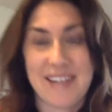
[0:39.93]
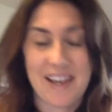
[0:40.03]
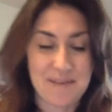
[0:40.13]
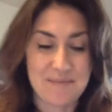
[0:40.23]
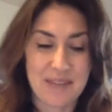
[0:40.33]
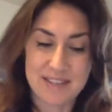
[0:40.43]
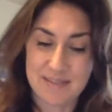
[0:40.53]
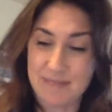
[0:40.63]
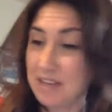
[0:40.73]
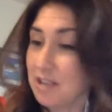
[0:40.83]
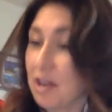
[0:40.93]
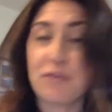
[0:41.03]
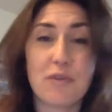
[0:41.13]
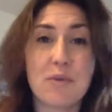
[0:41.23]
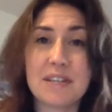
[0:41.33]
and you go
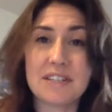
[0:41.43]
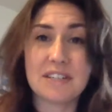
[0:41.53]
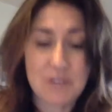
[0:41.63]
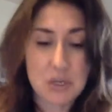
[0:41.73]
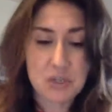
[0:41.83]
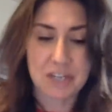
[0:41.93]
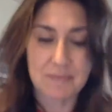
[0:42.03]
forward into the future.